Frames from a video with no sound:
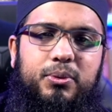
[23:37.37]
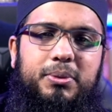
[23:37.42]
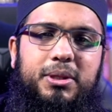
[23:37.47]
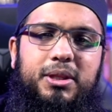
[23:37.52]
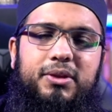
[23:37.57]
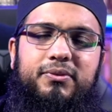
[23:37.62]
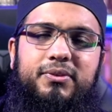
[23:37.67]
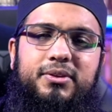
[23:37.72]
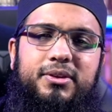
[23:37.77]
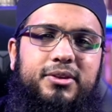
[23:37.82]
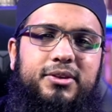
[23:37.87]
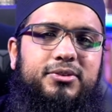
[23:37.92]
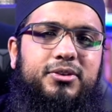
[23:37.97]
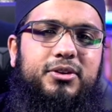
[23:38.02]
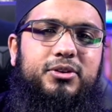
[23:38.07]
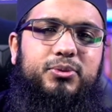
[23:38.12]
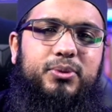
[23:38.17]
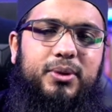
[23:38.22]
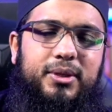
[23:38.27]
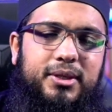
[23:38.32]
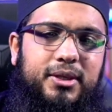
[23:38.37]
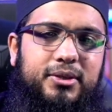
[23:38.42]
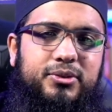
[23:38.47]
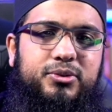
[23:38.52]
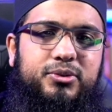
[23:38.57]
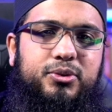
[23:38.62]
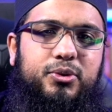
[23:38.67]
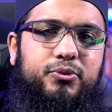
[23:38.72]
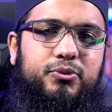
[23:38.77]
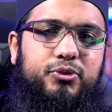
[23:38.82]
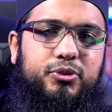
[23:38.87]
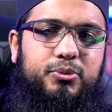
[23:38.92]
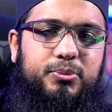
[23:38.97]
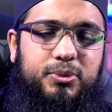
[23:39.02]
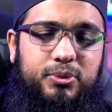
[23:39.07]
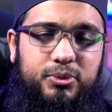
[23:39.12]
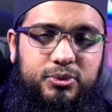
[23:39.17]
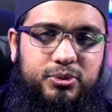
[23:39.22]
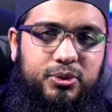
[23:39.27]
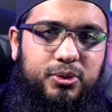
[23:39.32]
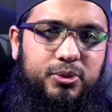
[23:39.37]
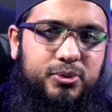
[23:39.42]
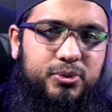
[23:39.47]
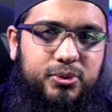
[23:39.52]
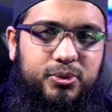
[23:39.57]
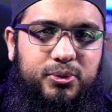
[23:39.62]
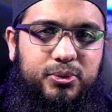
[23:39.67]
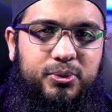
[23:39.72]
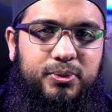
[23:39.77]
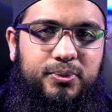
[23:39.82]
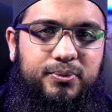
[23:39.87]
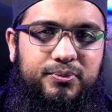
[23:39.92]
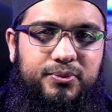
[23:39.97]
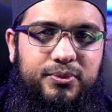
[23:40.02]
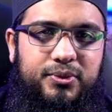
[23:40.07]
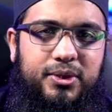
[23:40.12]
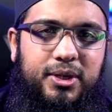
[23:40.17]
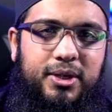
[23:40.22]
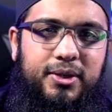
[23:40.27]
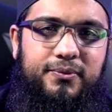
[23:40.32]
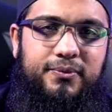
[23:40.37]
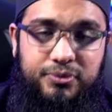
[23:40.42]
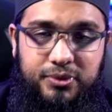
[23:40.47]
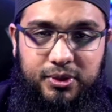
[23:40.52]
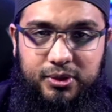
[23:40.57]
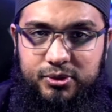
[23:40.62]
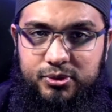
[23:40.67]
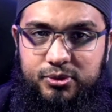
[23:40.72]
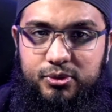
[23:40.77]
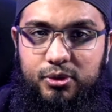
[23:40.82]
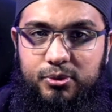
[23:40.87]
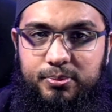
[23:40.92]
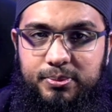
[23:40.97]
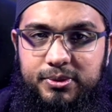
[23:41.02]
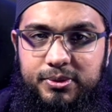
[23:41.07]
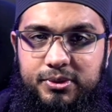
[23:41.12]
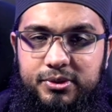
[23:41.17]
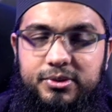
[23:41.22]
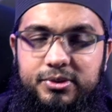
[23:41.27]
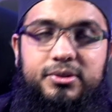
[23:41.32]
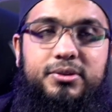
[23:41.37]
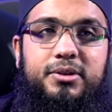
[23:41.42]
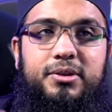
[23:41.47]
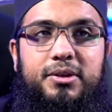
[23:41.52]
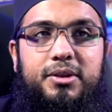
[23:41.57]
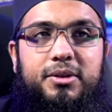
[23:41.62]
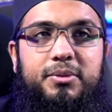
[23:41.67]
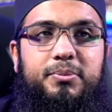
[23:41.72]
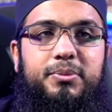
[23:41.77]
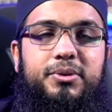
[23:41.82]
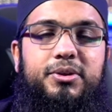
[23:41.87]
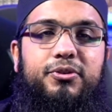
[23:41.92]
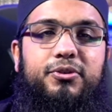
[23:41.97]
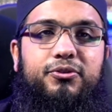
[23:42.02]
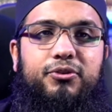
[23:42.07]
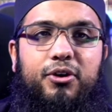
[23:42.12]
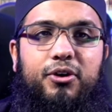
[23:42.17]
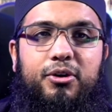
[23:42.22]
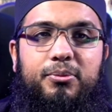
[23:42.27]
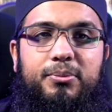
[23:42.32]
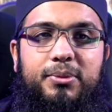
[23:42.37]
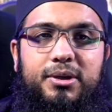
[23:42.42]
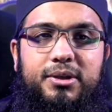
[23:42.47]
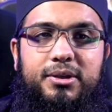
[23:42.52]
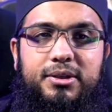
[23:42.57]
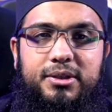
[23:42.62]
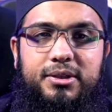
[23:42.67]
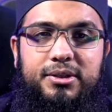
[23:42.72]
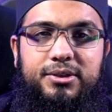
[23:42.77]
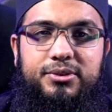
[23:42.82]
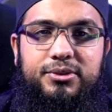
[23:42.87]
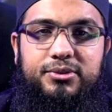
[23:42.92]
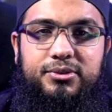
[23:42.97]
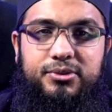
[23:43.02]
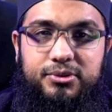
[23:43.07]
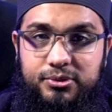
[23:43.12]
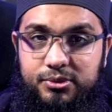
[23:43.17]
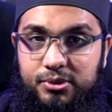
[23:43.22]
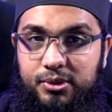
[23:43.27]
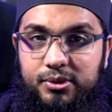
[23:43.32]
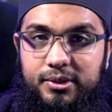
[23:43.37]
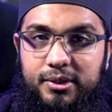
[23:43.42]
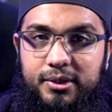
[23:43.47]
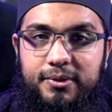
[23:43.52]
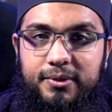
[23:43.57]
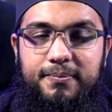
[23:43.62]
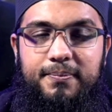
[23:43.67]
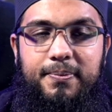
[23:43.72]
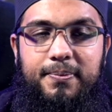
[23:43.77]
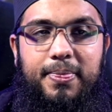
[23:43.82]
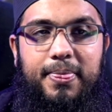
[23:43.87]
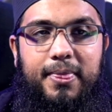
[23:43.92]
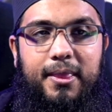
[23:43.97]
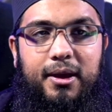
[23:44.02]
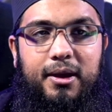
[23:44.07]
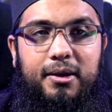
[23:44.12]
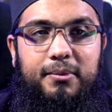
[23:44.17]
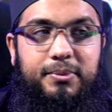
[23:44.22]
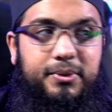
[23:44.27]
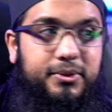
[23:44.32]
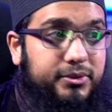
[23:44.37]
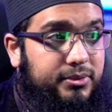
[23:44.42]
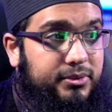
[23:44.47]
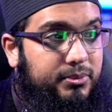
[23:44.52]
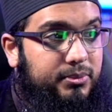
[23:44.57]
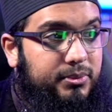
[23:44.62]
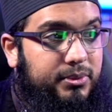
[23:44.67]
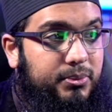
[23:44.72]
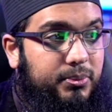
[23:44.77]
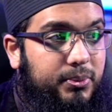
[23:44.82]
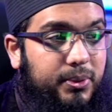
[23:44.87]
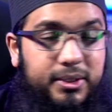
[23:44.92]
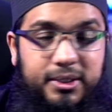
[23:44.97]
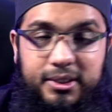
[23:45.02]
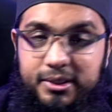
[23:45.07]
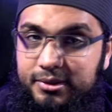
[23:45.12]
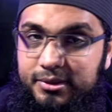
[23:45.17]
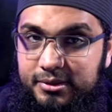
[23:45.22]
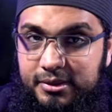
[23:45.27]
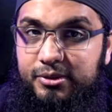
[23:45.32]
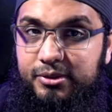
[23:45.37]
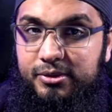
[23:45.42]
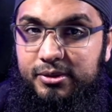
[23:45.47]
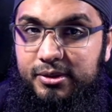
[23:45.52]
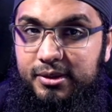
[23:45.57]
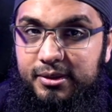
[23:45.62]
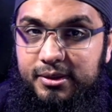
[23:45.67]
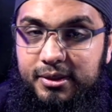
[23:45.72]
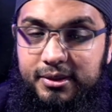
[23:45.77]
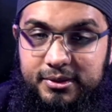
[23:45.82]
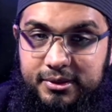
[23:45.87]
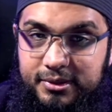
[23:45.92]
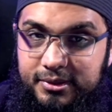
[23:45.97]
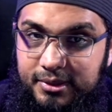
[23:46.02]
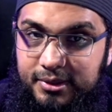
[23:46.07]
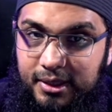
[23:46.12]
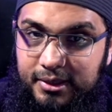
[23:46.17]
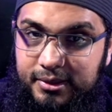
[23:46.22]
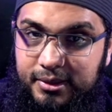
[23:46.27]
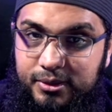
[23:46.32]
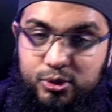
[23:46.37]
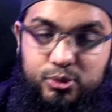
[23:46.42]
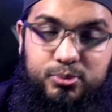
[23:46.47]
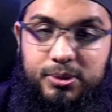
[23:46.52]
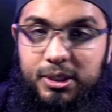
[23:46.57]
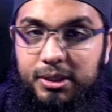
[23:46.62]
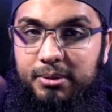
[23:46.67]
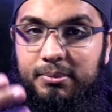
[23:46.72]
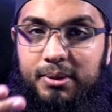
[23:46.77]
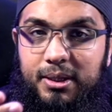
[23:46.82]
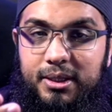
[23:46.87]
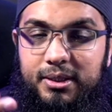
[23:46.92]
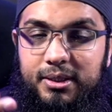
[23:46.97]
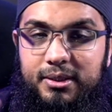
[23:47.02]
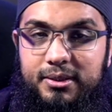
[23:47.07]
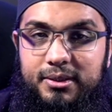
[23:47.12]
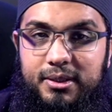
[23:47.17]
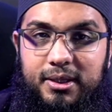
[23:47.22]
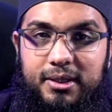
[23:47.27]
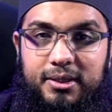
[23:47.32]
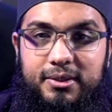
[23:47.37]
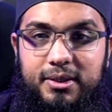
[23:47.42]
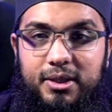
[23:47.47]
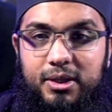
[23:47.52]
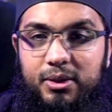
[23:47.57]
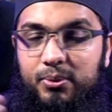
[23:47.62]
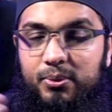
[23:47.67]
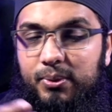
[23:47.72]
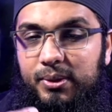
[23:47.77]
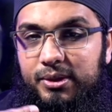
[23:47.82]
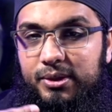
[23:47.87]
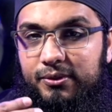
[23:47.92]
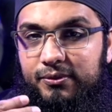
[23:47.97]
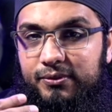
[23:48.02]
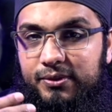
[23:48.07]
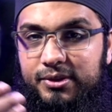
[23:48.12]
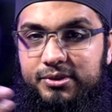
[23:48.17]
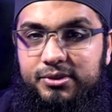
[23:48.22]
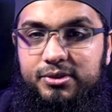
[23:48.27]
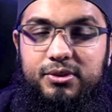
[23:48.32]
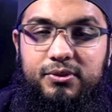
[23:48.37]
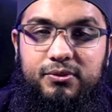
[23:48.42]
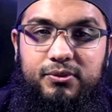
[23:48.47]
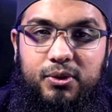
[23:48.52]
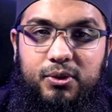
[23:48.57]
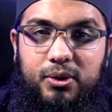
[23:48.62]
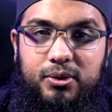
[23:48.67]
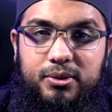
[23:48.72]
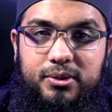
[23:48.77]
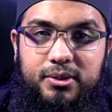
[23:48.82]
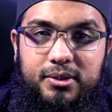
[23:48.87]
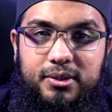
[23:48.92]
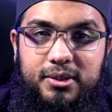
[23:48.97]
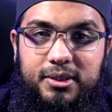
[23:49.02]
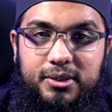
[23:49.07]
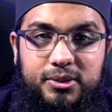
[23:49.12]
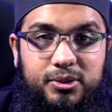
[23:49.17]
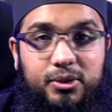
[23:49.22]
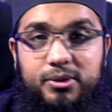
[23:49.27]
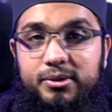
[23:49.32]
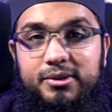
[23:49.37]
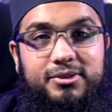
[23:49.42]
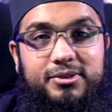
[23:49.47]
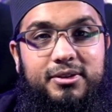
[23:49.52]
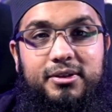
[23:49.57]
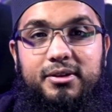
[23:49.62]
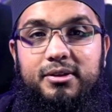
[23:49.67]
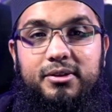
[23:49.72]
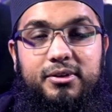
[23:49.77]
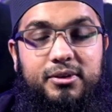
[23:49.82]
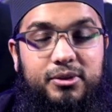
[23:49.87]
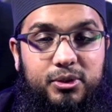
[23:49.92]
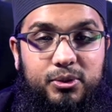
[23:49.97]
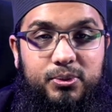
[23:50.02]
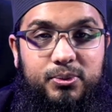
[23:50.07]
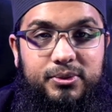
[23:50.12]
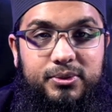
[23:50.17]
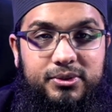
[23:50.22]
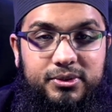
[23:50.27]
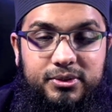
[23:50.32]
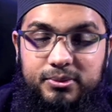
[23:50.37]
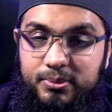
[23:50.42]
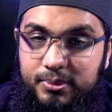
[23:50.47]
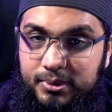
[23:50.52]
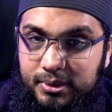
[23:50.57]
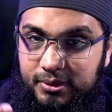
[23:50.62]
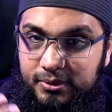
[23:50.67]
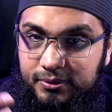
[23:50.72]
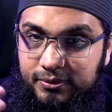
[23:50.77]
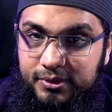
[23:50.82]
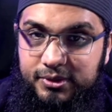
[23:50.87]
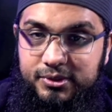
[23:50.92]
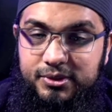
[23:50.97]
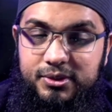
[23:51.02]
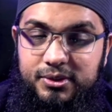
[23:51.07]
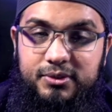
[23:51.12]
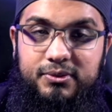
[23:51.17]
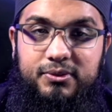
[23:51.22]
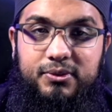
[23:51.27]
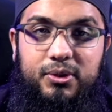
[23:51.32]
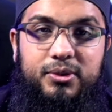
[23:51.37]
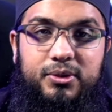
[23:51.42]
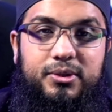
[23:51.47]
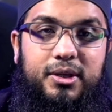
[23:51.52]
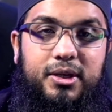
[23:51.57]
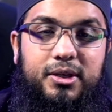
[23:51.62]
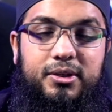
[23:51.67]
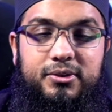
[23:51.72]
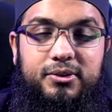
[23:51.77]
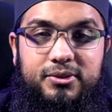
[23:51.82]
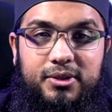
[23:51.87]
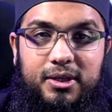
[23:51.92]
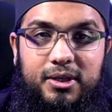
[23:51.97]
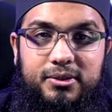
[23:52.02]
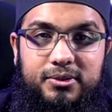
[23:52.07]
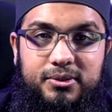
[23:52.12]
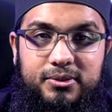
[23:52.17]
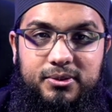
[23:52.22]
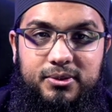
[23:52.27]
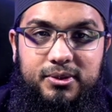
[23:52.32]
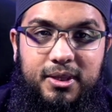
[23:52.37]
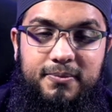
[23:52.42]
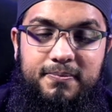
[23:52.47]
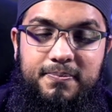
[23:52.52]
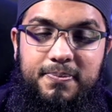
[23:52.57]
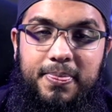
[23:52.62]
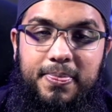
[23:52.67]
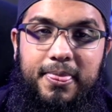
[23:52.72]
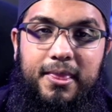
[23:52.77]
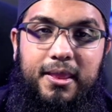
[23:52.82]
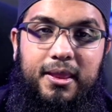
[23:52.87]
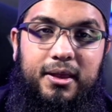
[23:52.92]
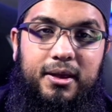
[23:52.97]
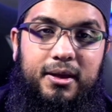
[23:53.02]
We believe in this as well. That it's come from you. It's all true right? Strong position, but the former is stronger uh, because the, the wording is literally this Zadatum Imana, that when the verses of God, not necessarily the new ones, when the verses of God are recited to them,